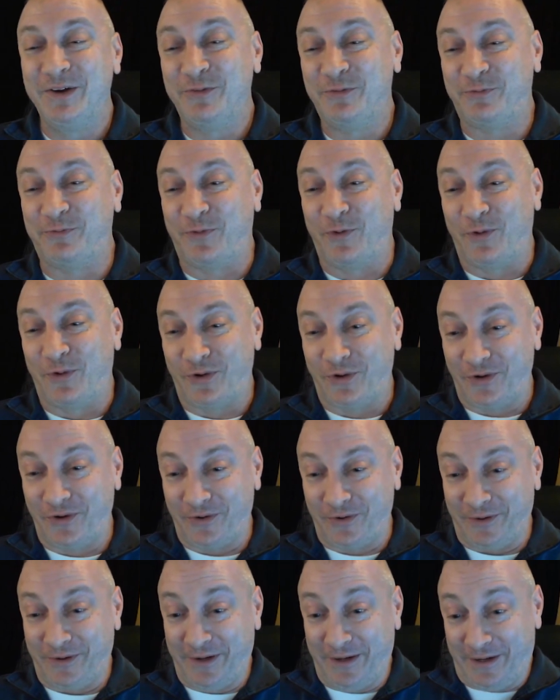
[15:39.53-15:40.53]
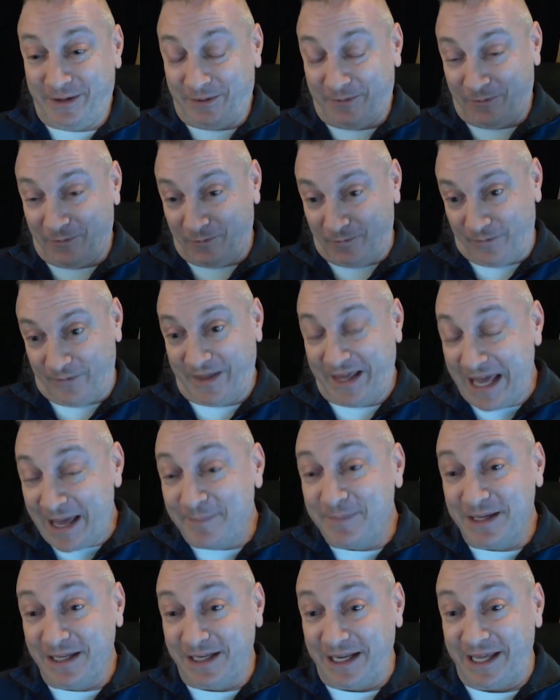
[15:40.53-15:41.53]
for the
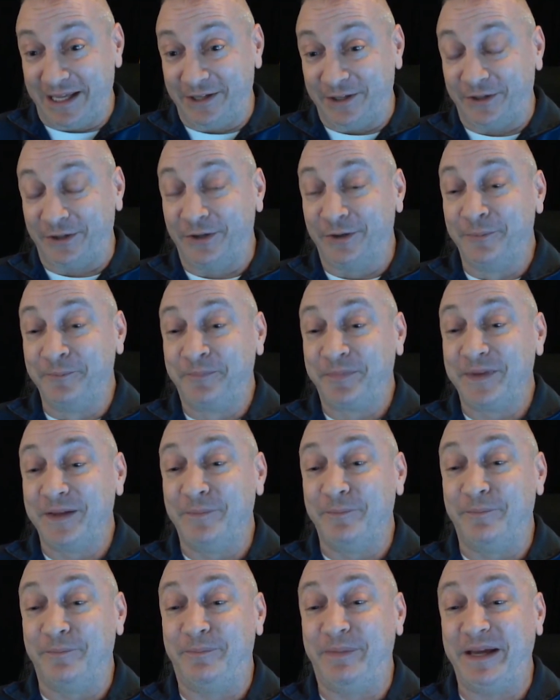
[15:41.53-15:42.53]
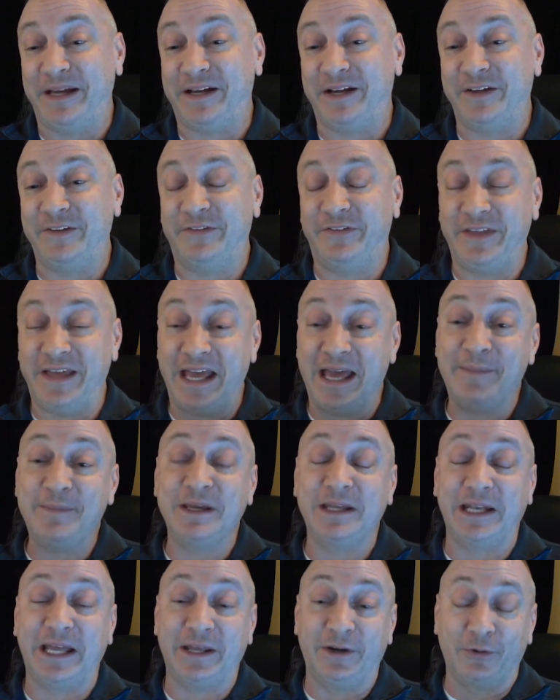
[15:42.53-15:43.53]
emulator, because the
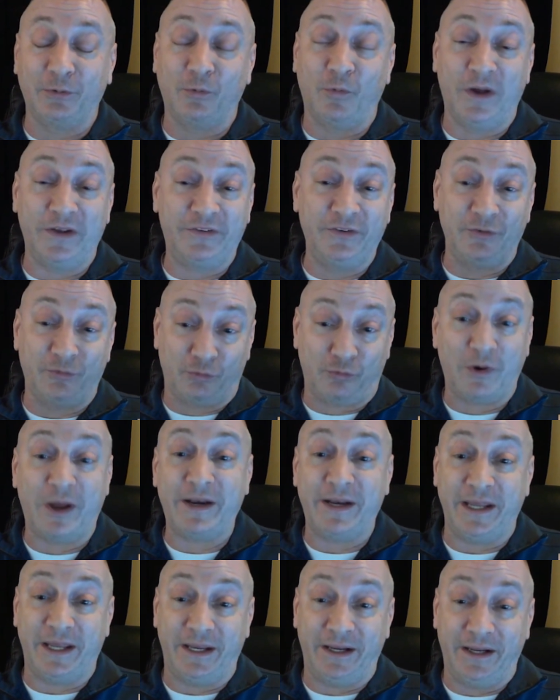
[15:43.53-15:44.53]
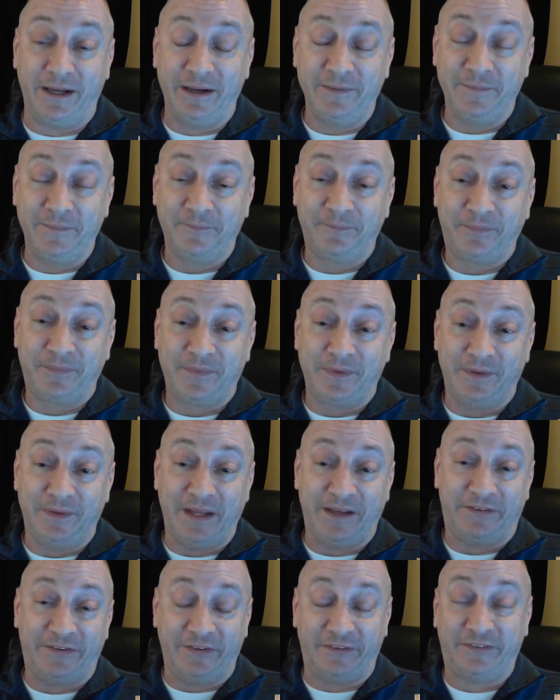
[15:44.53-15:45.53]
emulator wasn't running
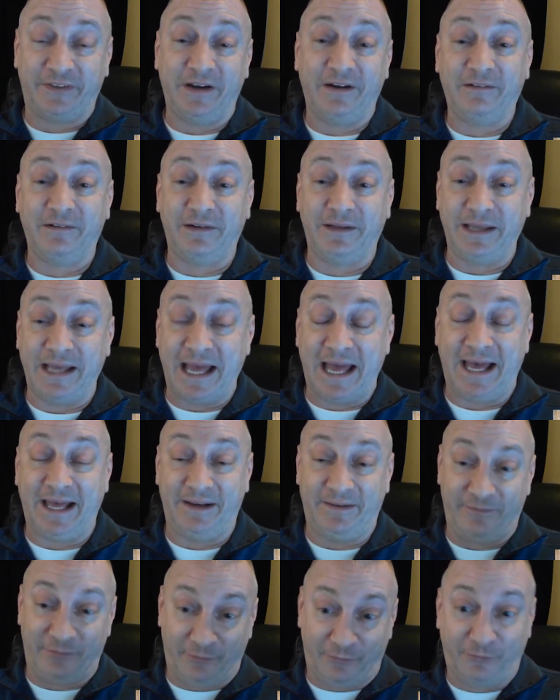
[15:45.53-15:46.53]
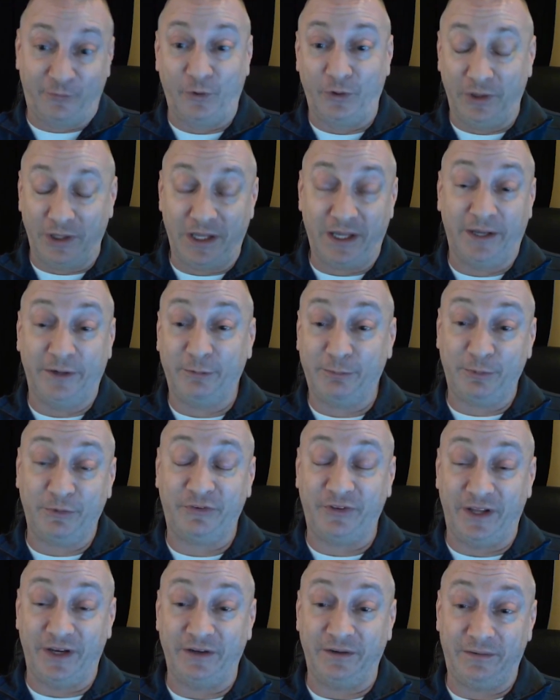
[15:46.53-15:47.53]
necessarily at full
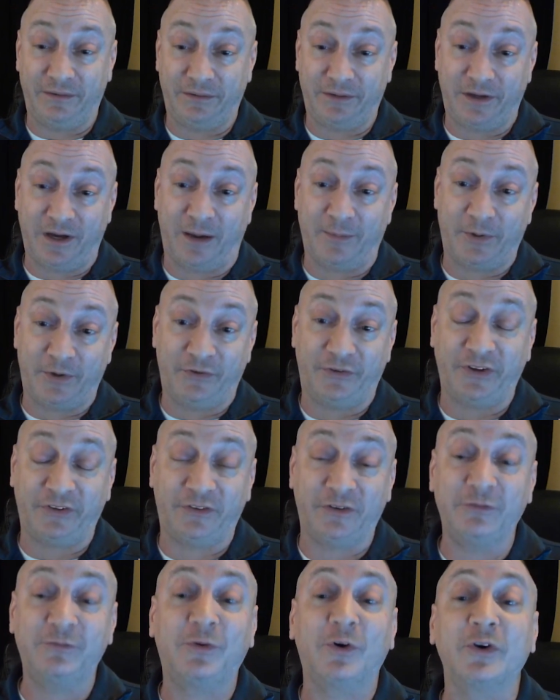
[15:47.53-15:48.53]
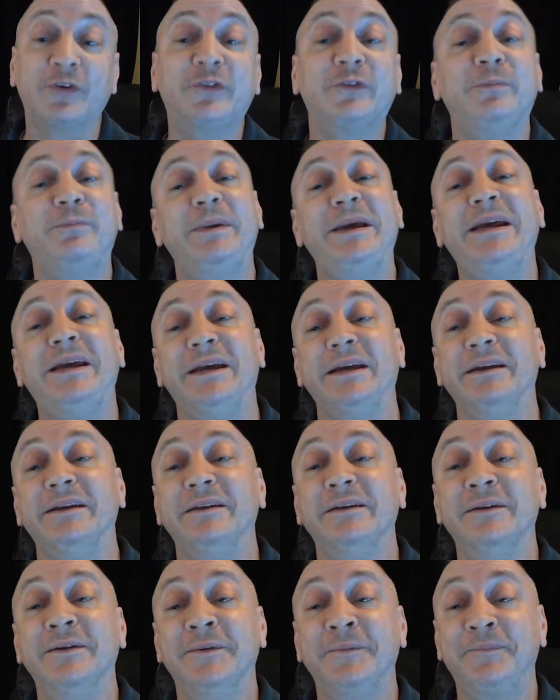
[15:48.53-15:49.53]
100% Commodore 64 speed.
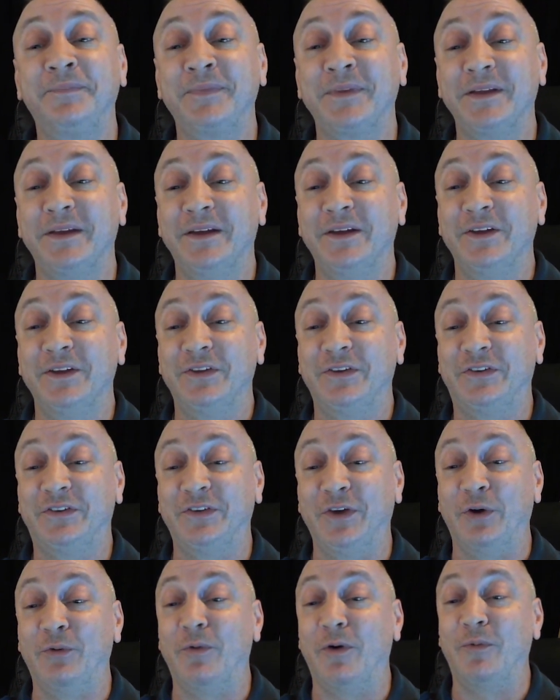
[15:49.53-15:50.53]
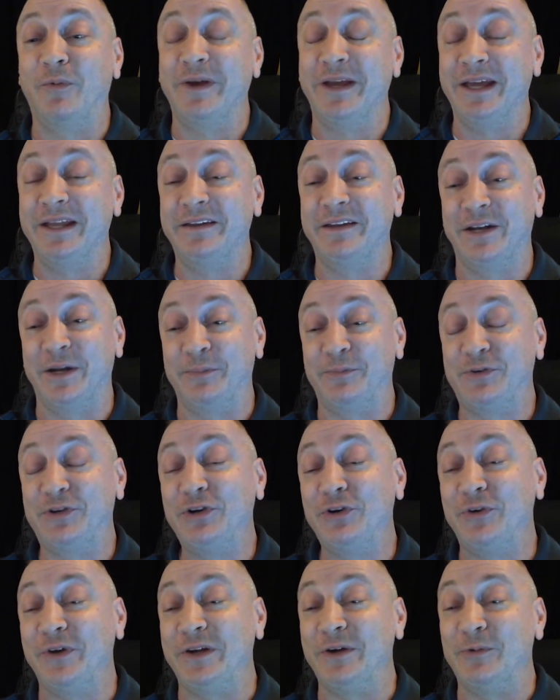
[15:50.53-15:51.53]
So what we ended up
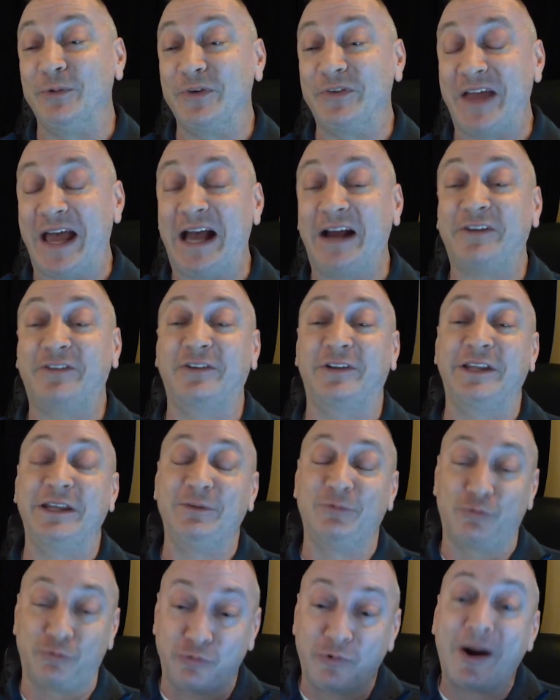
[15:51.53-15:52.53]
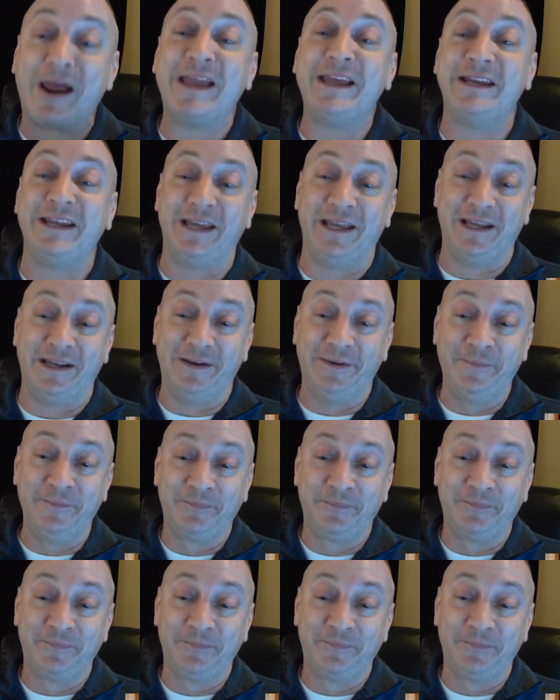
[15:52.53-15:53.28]
doing was actually writing